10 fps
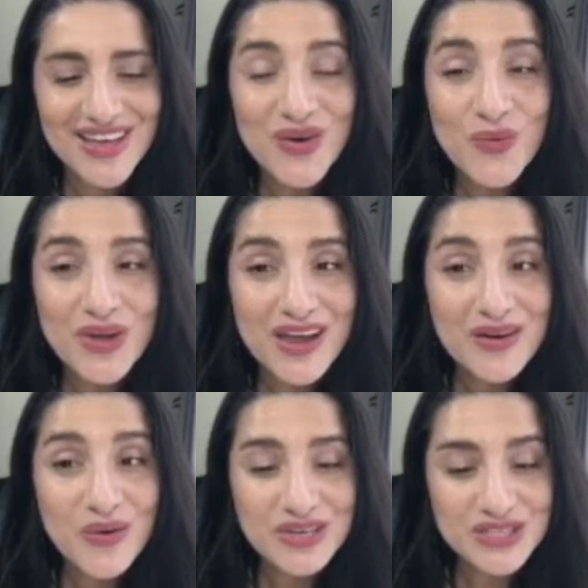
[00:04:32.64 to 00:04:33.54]
We are
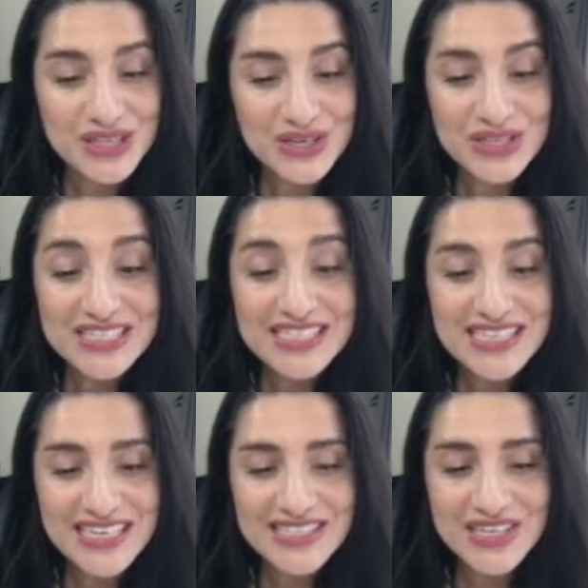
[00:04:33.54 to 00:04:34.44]
going to learn
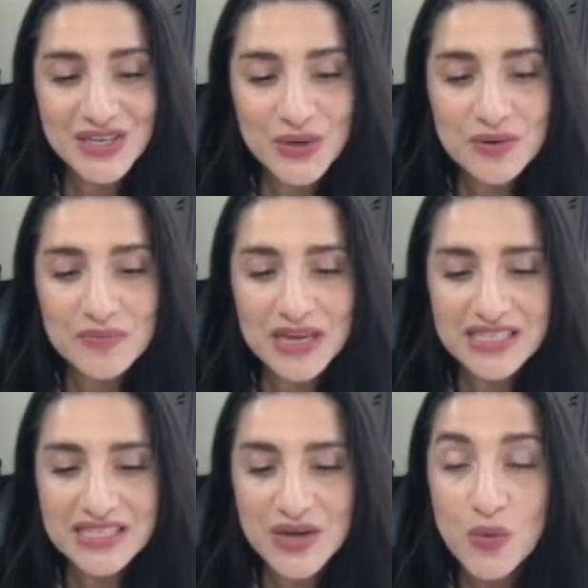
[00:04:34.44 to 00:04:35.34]
6 new
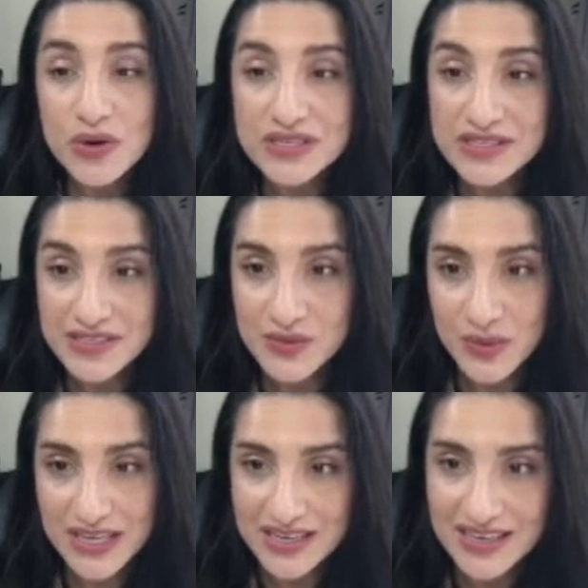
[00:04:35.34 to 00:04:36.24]
amazing words this
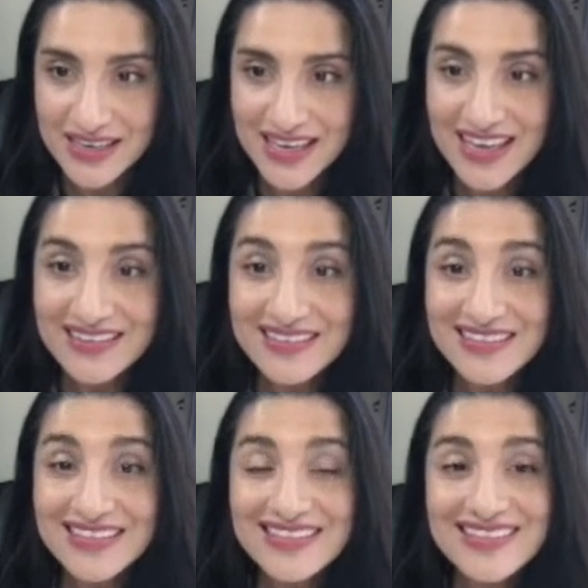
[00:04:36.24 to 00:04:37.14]
week.
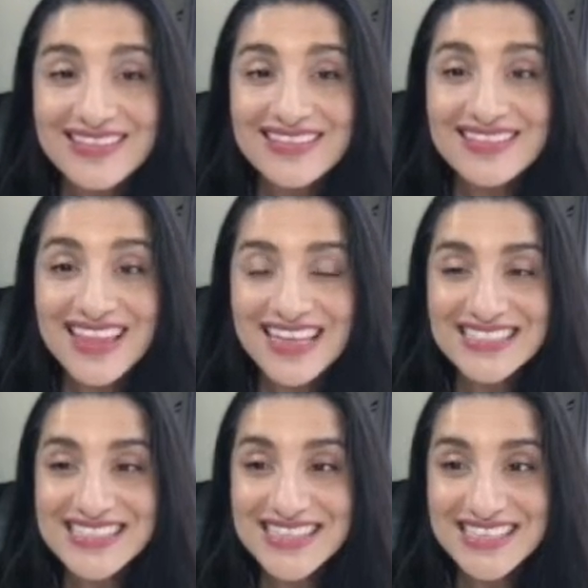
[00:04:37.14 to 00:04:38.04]

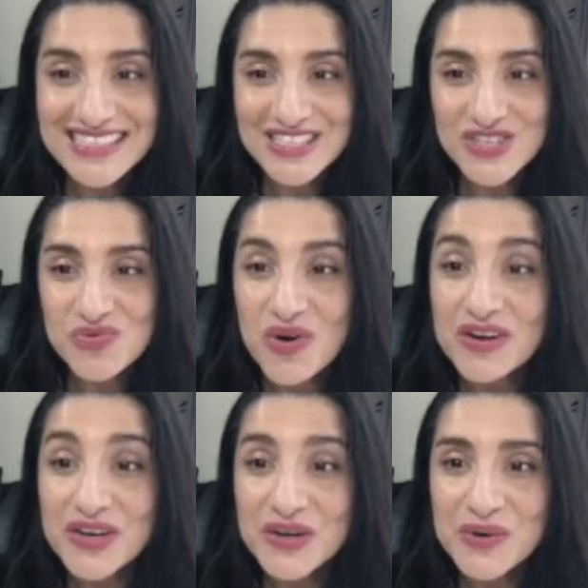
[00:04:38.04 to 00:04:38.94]
Let's listen to
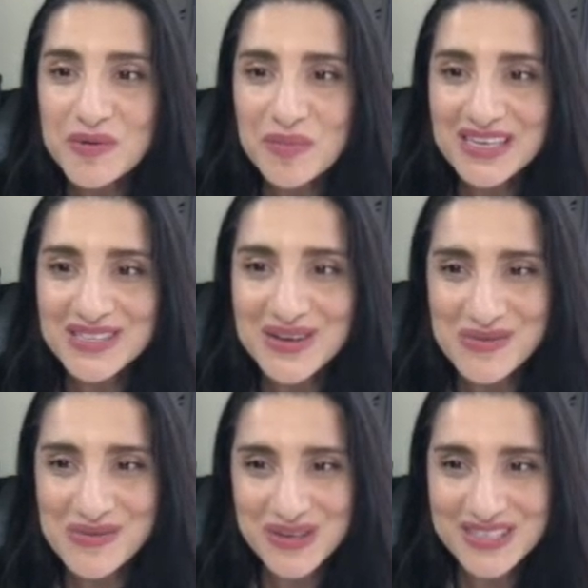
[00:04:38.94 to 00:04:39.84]
our new amazing
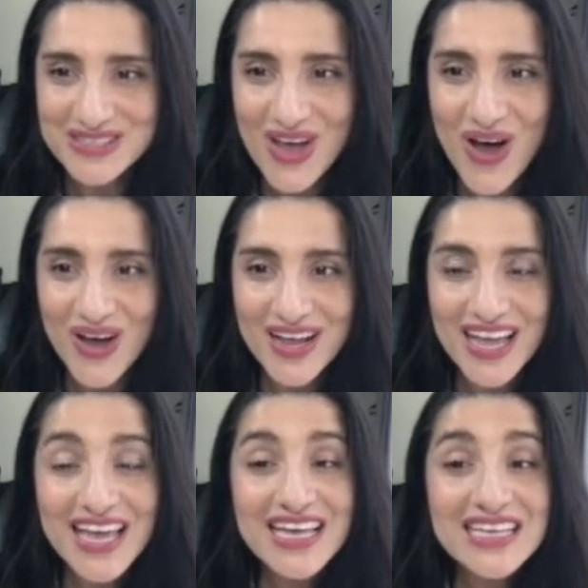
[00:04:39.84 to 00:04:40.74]
word song.
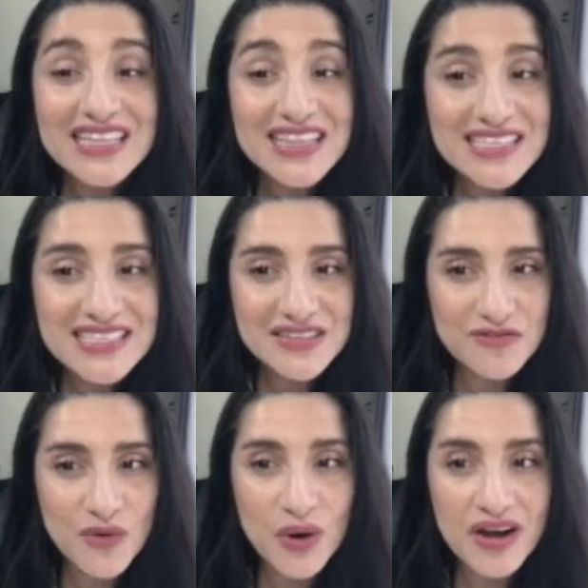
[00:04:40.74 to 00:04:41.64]
Listen
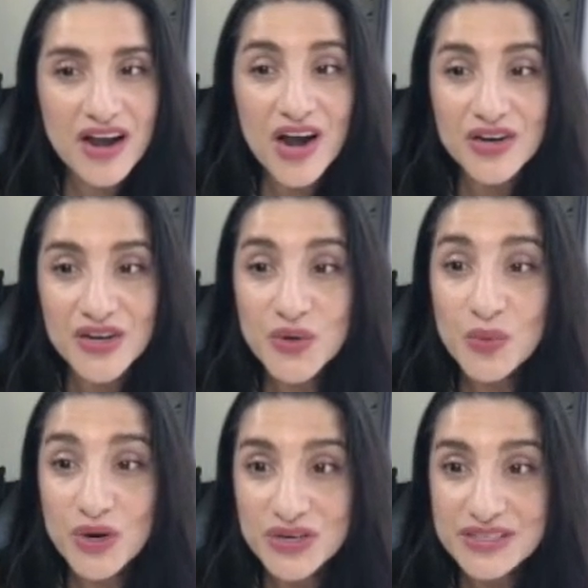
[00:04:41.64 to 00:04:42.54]
for our new
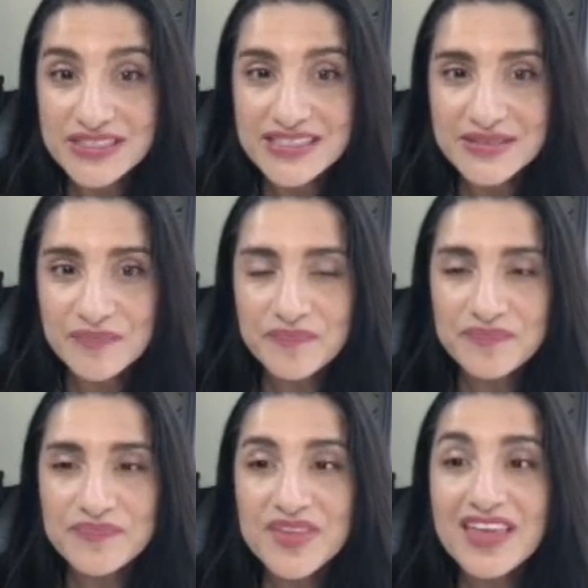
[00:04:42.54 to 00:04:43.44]
words.
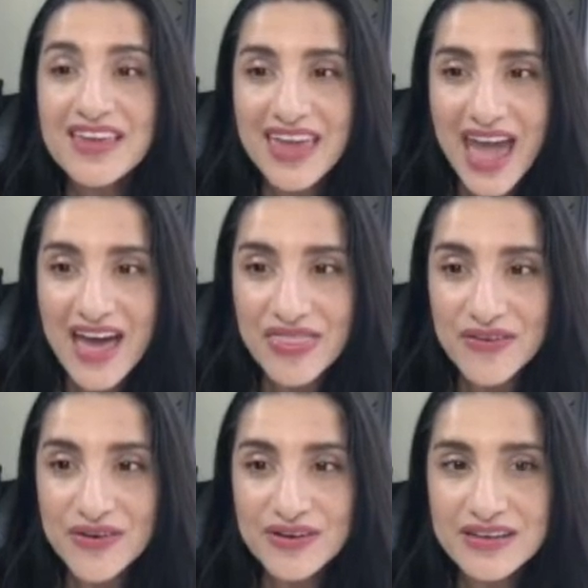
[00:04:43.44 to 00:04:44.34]

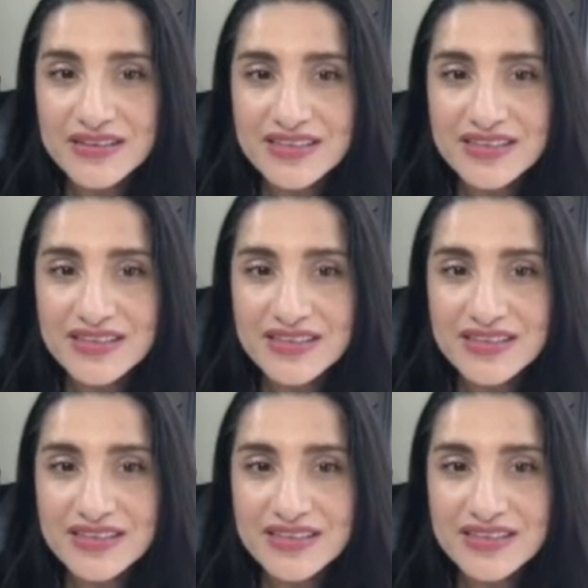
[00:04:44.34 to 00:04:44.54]
Gathered,